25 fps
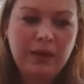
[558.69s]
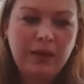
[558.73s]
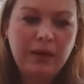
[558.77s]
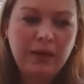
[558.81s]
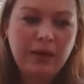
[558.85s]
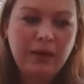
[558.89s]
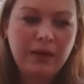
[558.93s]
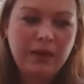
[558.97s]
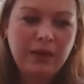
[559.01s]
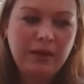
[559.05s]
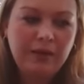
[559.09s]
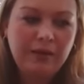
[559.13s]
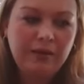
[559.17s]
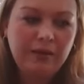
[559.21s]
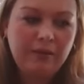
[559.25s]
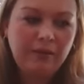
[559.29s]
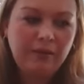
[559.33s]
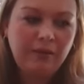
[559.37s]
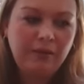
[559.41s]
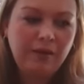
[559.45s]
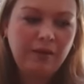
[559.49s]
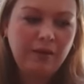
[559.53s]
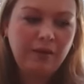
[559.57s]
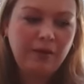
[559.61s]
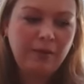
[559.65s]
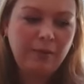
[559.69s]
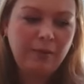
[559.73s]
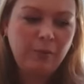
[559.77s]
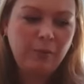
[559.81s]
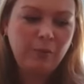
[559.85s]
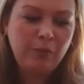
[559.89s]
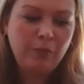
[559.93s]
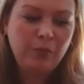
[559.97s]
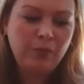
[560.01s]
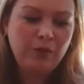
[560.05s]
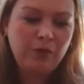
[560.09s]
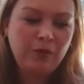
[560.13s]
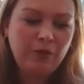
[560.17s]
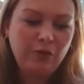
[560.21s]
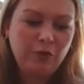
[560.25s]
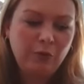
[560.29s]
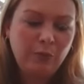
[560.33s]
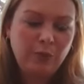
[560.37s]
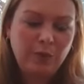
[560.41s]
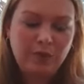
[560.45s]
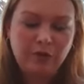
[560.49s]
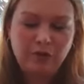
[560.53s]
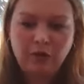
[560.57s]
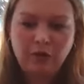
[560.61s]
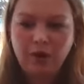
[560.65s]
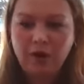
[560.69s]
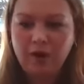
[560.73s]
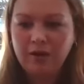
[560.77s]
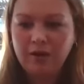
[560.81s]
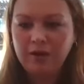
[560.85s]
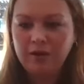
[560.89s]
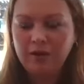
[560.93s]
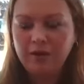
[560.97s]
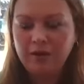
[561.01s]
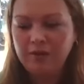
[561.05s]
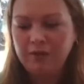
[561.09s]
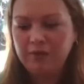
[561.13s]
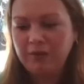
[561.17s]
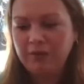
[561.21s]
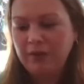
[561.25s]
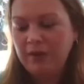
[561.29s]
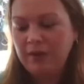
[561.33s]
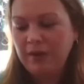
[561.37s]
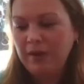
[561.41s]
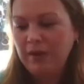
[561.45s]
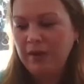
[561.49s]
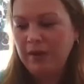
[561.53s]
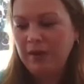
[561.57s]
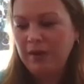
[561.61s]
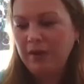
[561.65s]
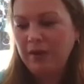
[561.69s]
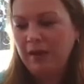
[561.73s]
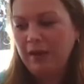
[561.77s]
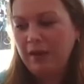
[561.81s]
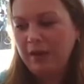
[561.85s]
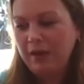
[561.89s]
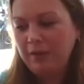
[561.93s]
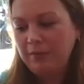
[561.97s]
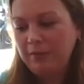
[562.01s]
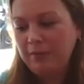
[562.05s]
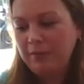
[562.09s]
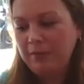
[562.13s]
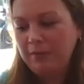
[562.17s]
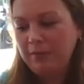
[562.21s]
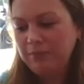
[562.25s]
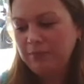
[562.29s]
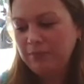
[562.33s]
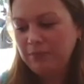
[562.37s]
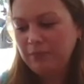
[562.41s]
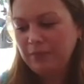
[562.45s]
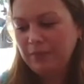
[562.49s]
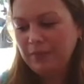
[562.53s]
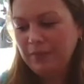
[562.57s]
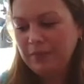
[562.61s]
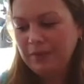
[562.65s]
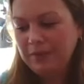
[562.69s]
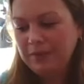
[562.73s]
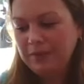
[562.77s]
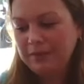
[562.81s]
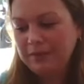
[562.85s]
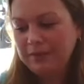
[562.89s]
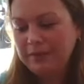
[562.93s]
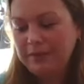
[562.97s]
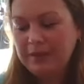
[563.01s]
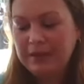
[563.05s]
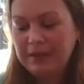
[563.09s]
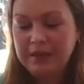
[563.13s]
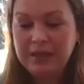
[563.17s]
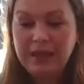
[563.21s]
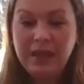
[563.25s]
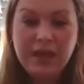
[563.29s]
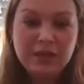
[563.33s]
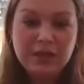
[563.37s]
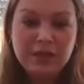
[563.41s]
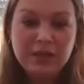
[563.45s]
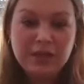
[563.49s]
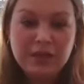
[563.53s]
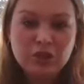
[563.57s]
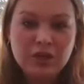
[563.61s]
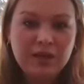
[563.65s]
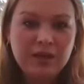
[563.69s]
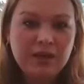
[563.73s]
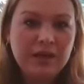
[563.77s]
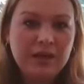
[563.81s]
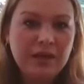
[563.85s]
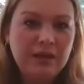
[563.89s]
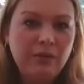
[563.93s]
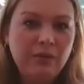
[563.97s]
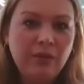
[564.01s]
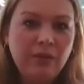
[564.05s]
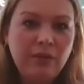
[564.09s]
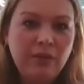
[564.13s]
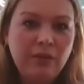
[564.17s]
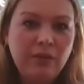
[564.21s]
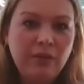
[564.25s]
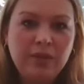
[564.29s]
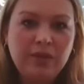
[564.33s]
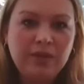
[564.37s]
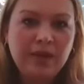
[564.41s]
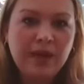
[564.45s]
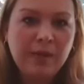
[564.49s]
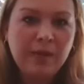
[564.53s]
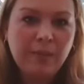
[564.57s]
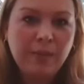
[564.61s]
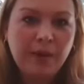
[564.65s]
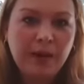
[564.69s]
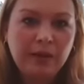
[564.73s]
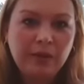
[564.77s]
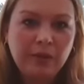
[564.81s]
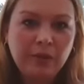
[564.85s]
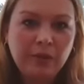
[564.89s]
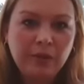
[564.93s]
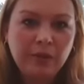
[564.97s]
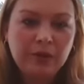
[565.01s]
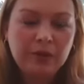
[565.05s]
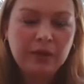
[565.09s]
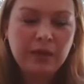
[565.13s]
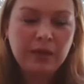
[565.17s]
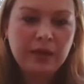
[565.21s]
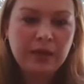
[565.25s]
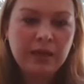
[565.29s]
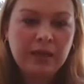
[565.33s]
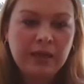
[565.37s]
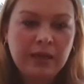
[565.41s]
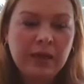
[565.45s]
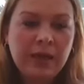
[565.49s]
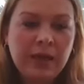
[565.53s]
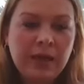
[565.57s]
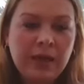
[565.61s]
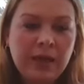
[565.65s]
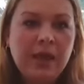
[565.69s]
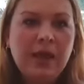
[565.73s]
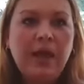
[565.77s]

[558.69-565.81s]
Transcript: And um, there's been talk of um, litigation and what that might look like.